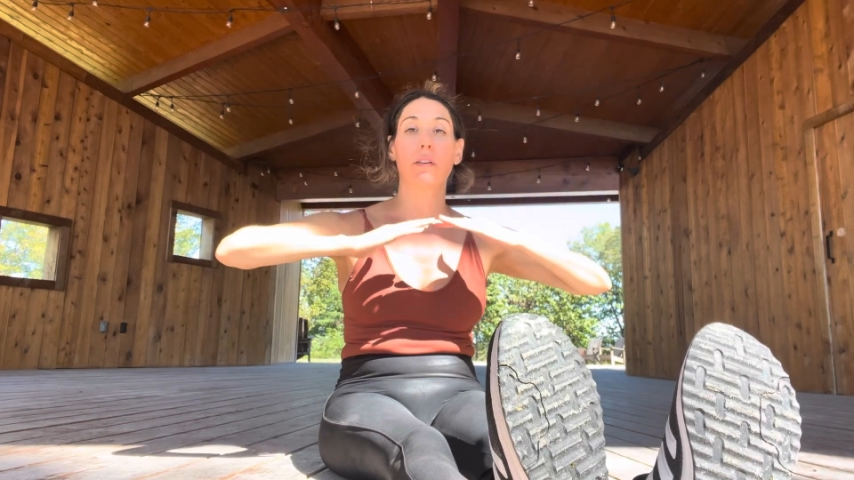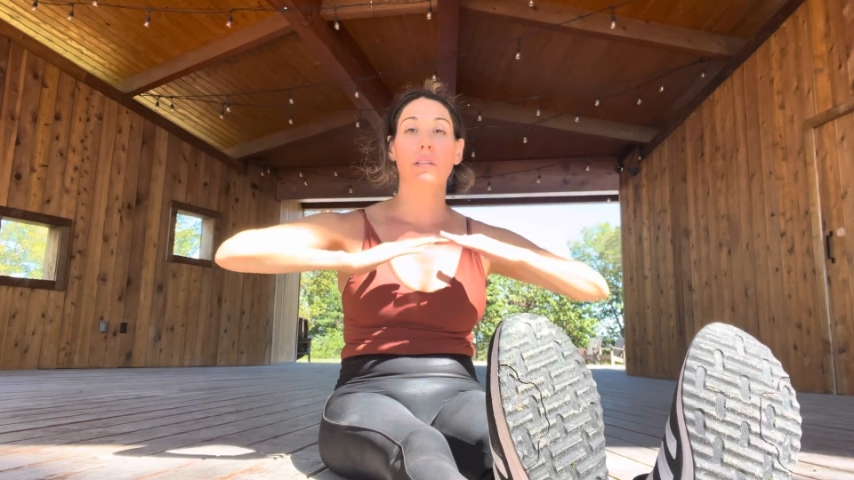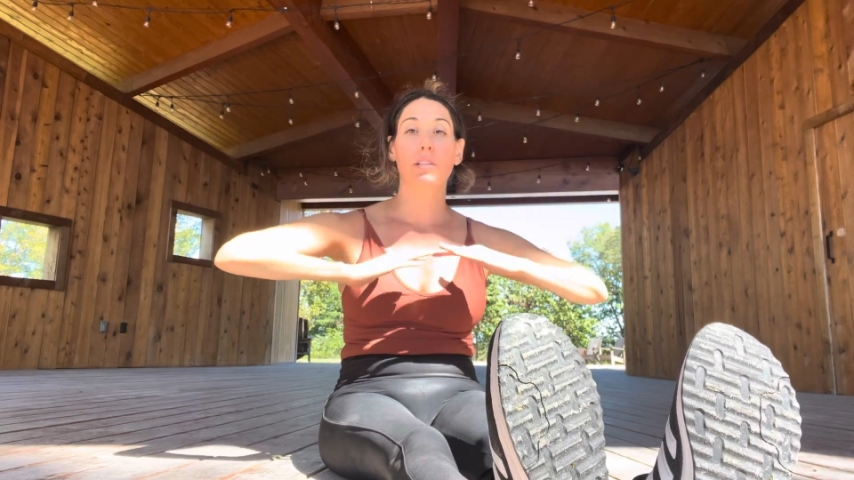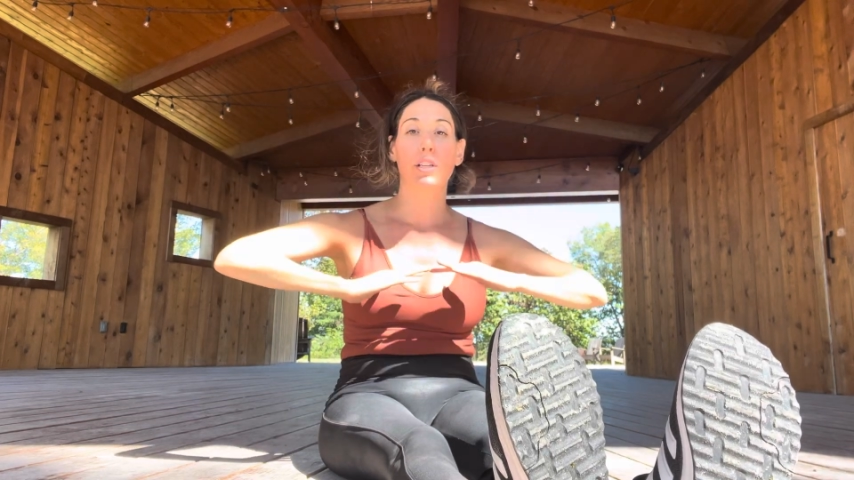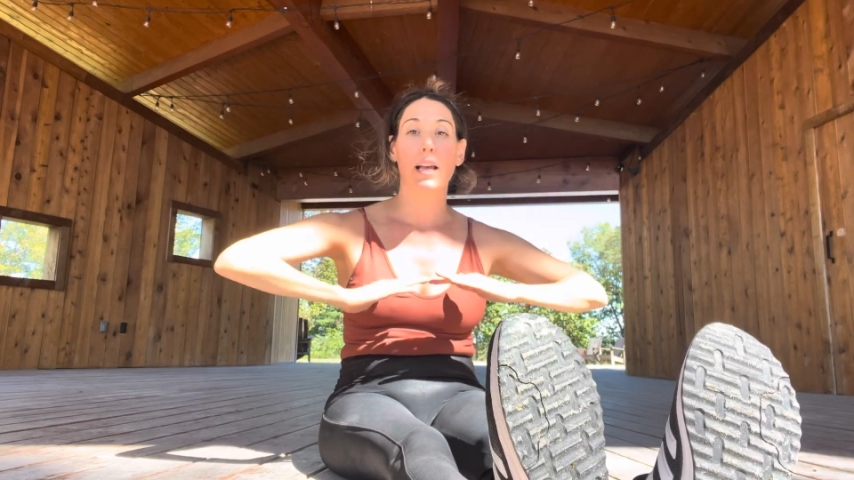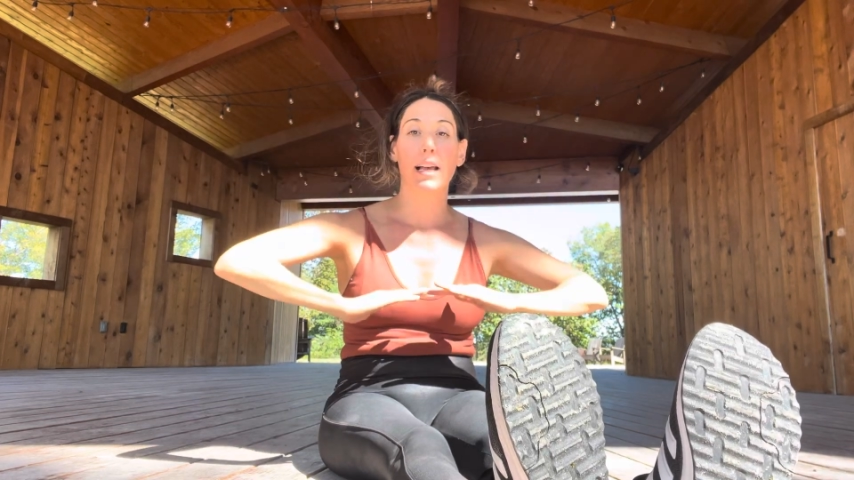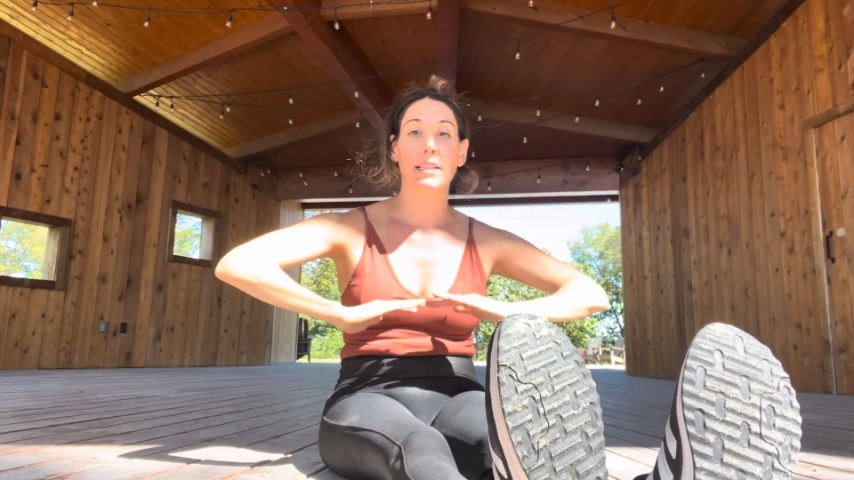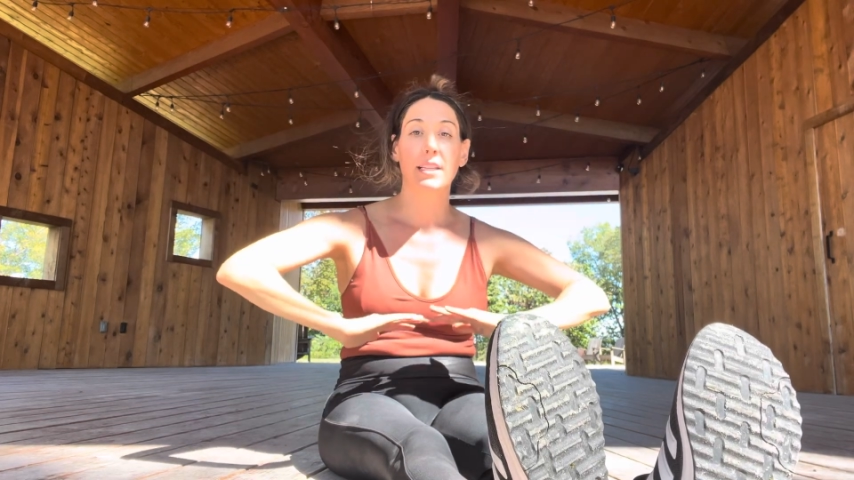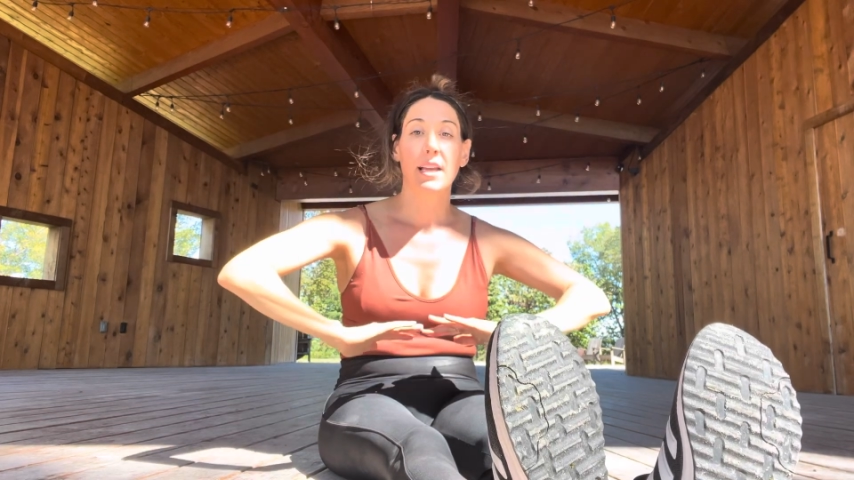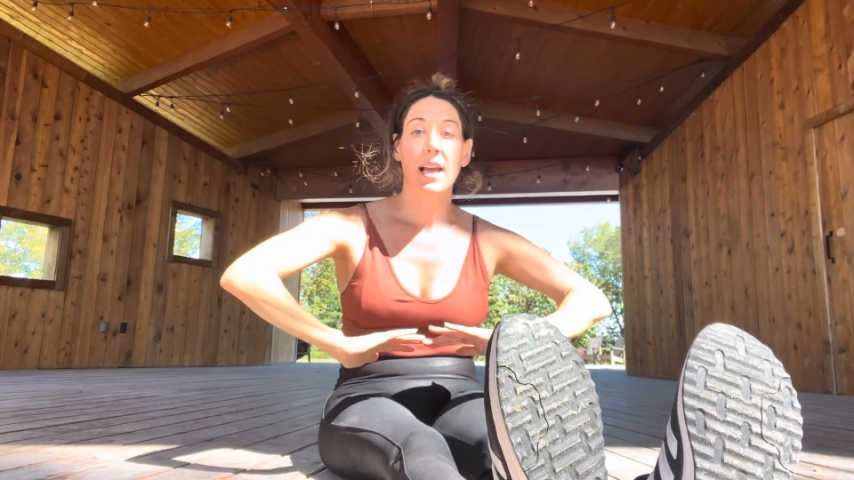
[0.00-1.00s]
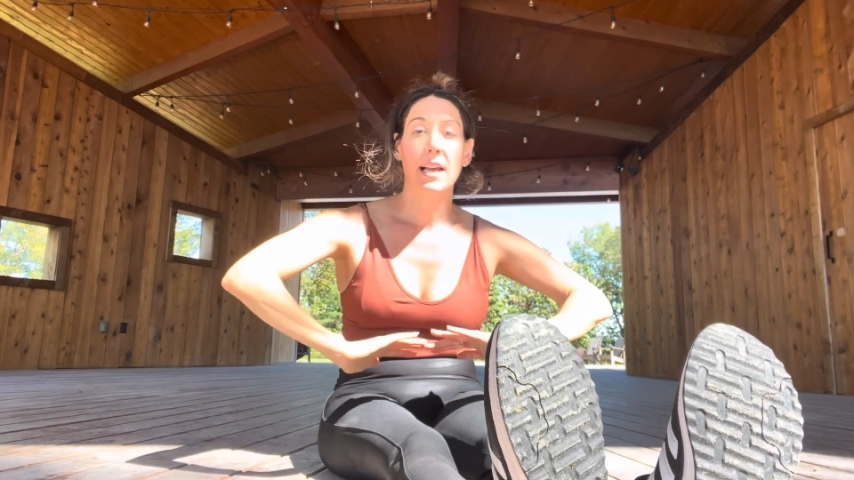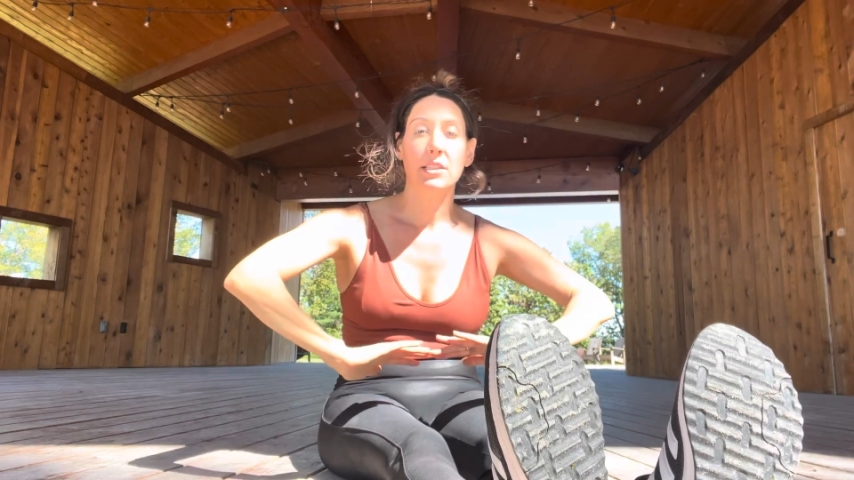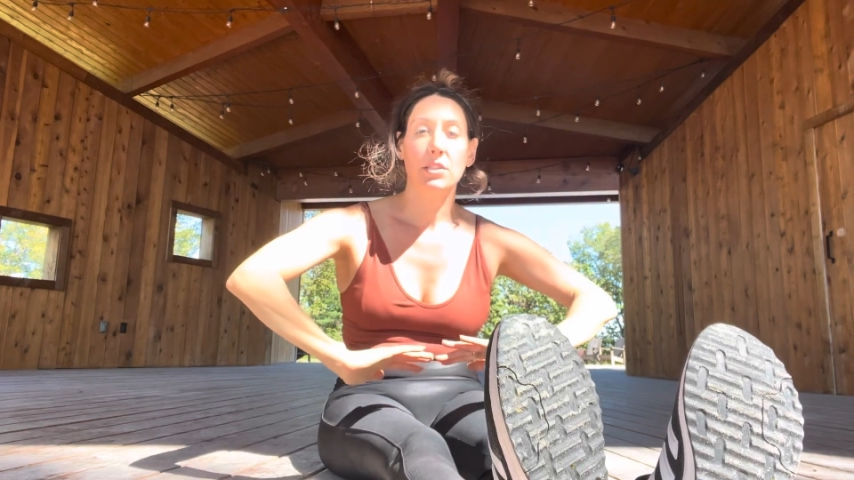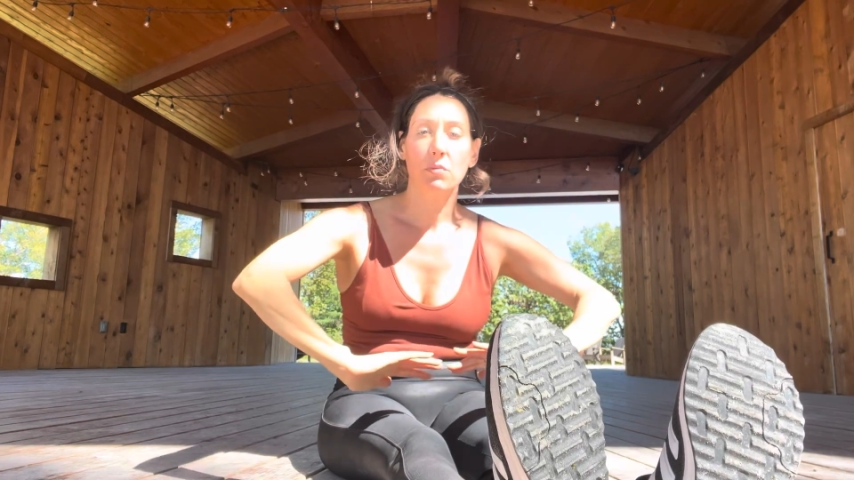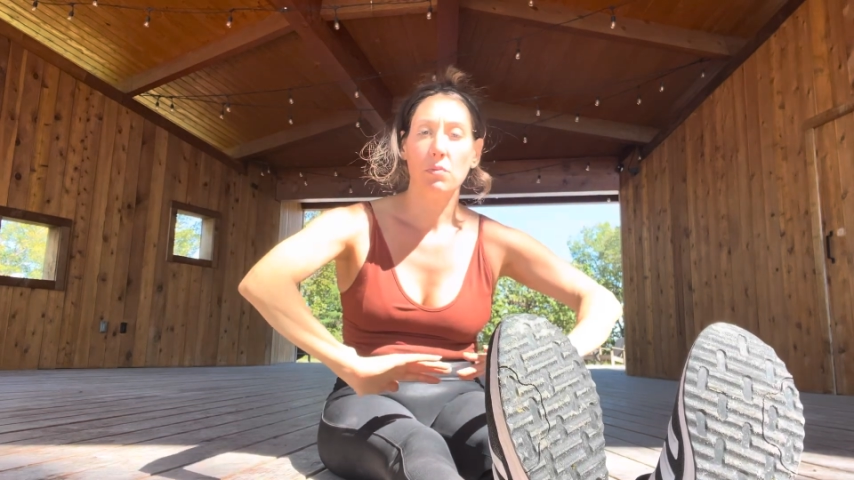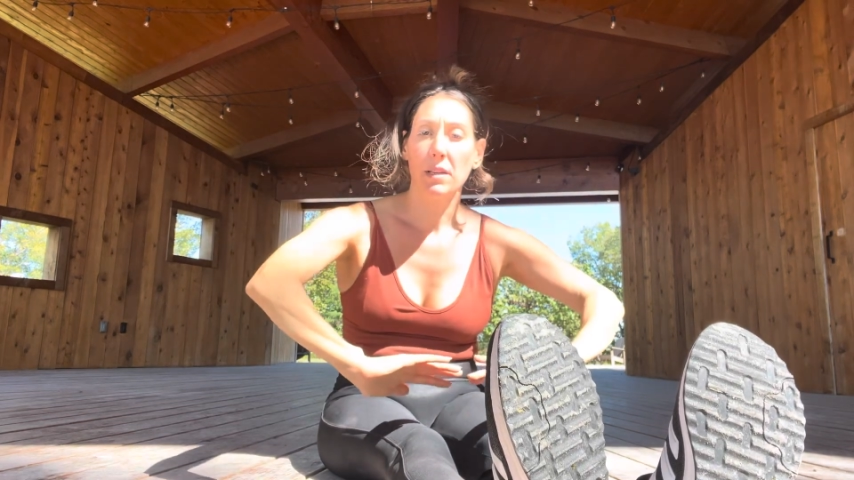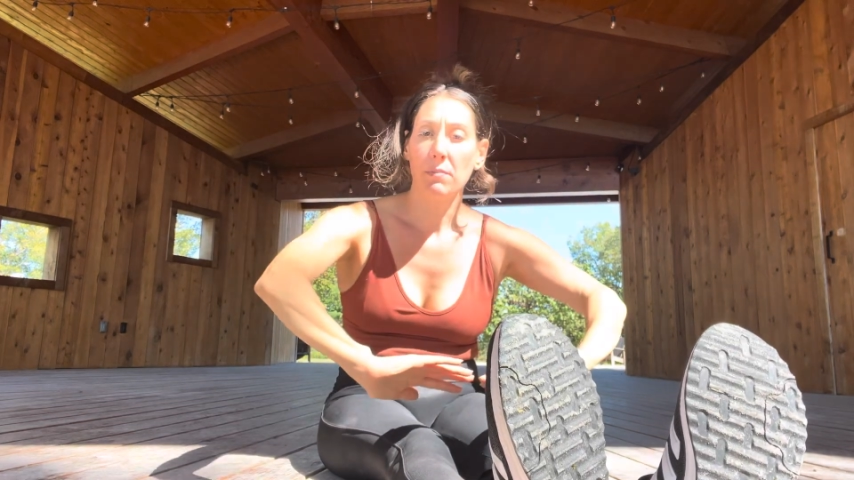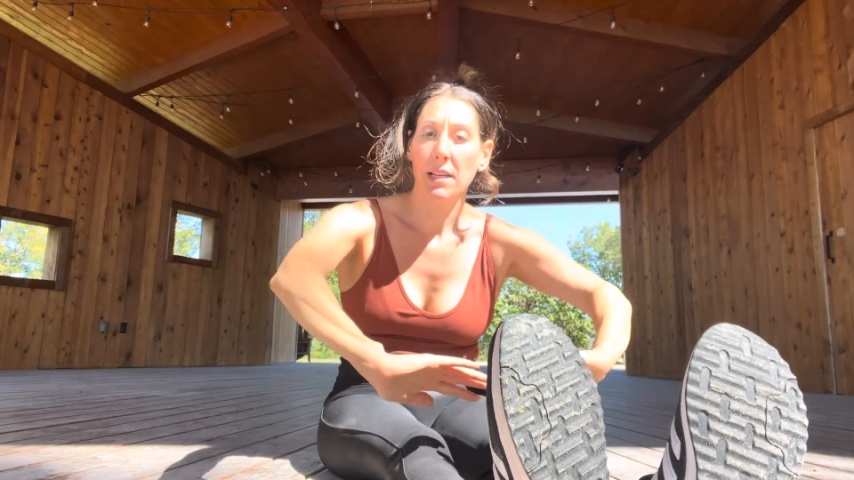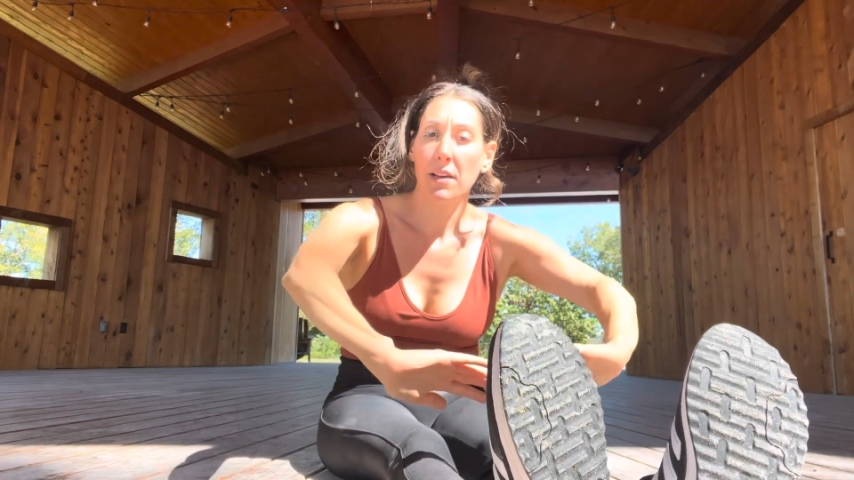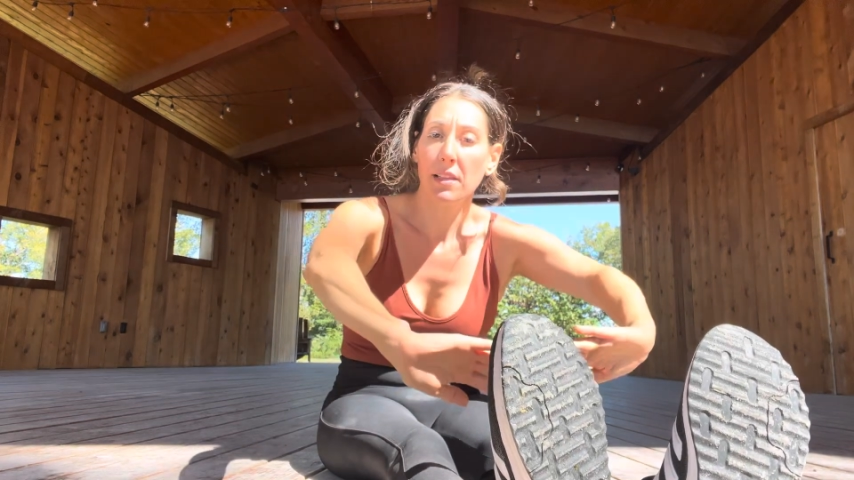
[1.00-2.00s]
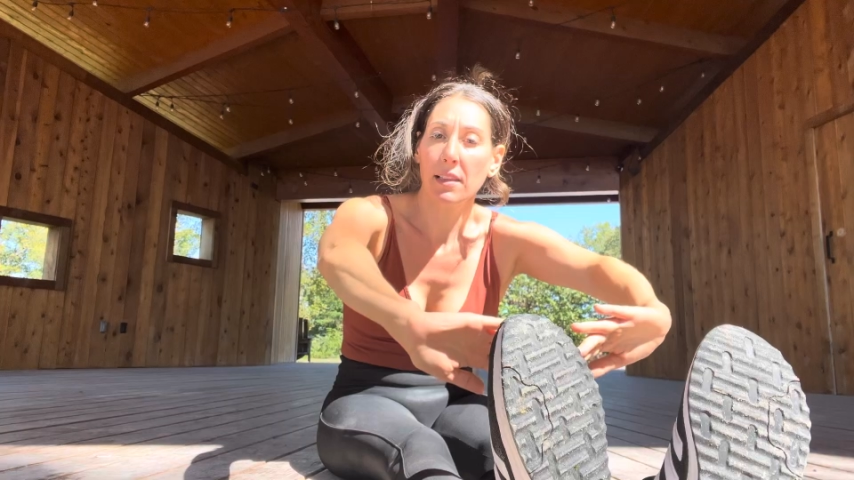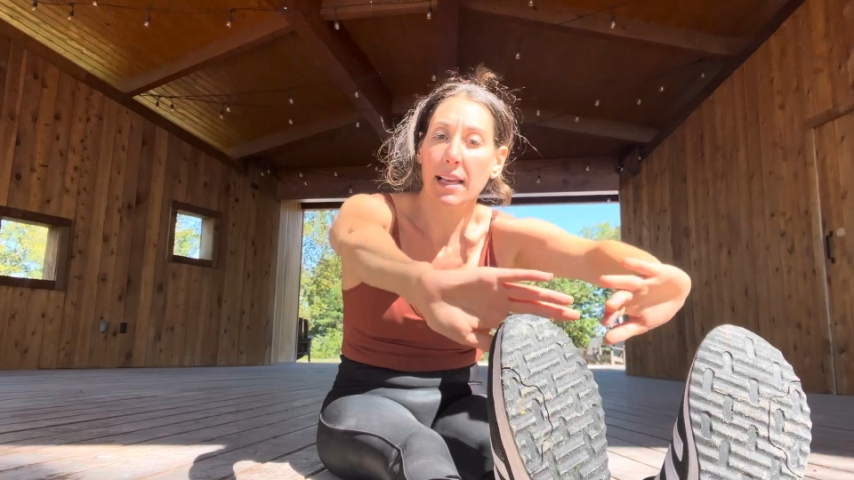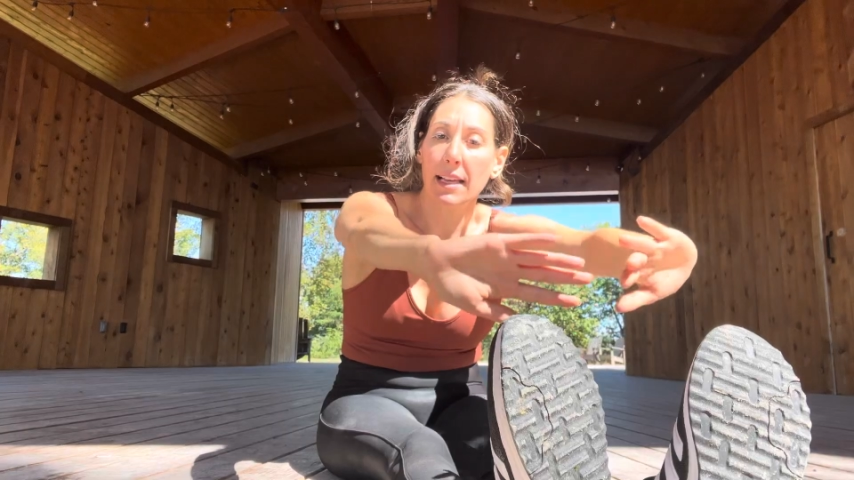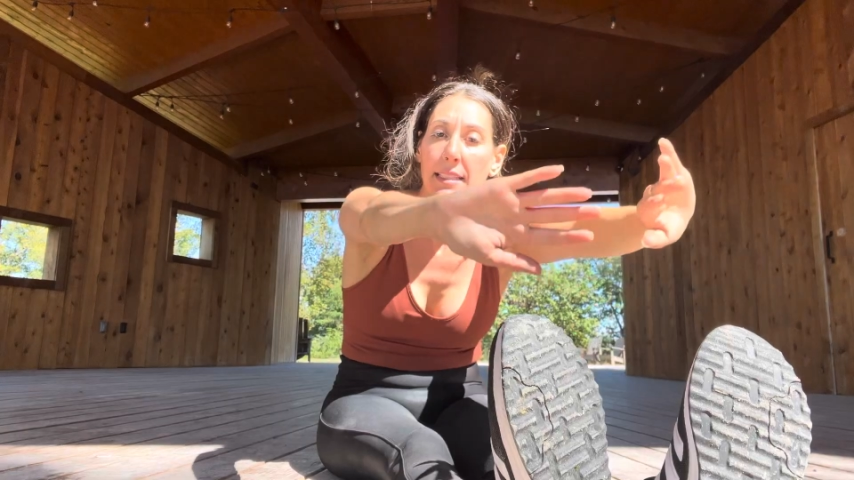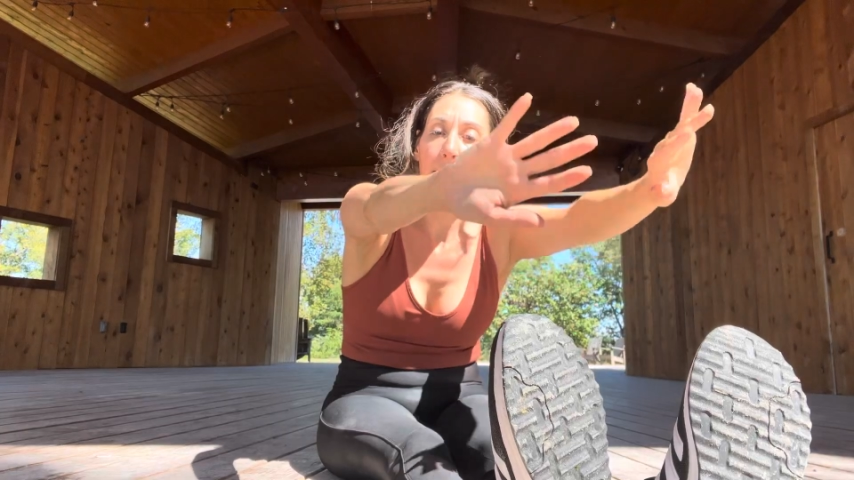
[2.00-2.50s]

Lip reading: the chest, and sweep down the legs,